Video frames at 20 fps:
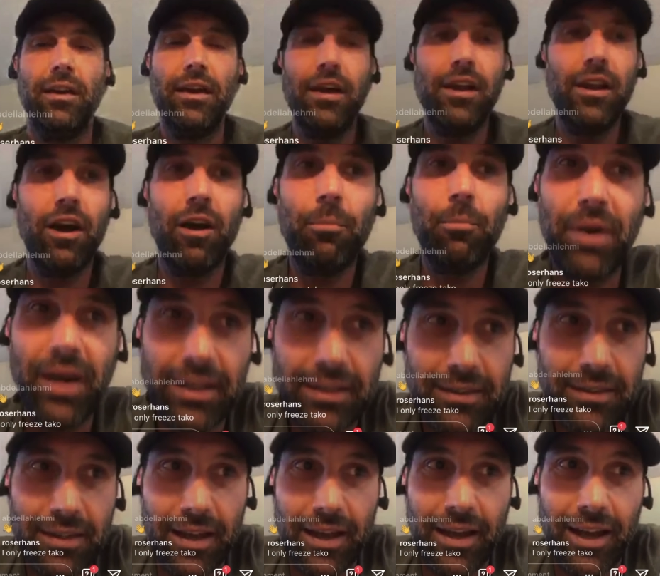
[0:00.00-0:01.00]

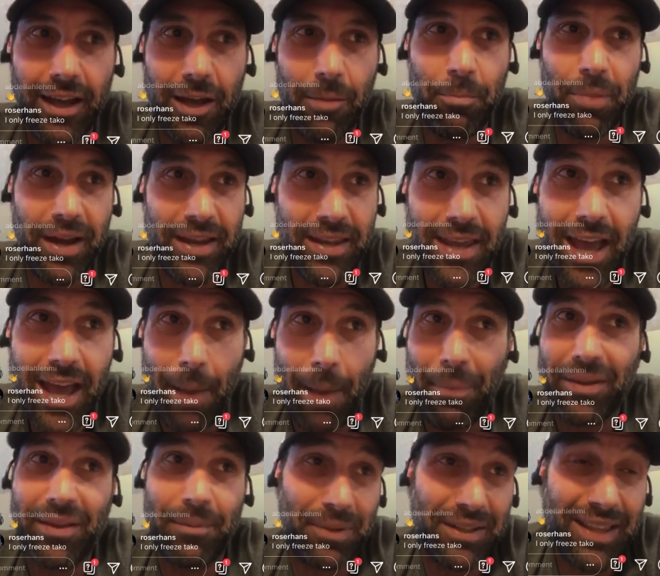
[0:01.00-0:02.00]
But
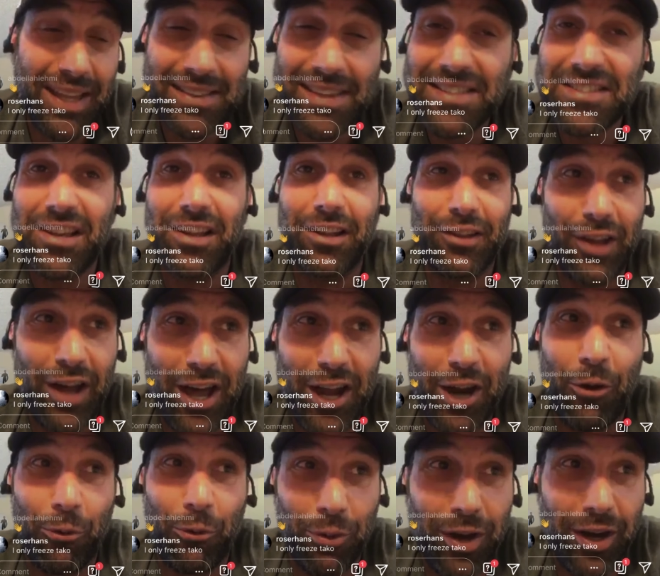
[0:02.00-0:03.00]
that takes a lot
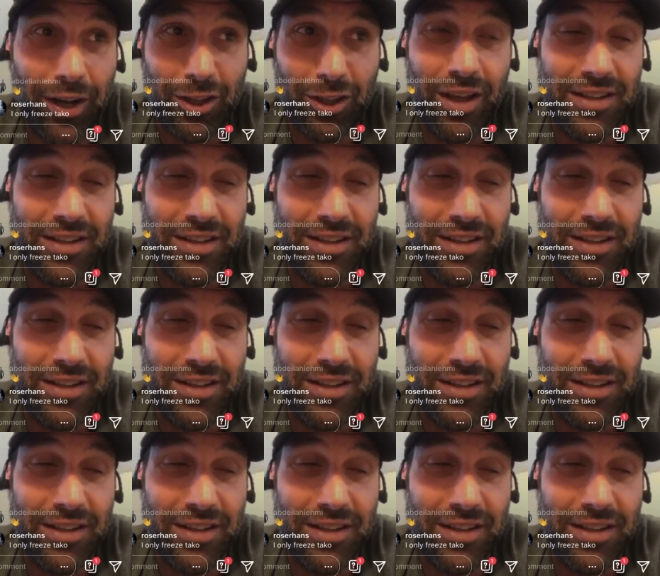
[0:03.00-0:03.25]
of work.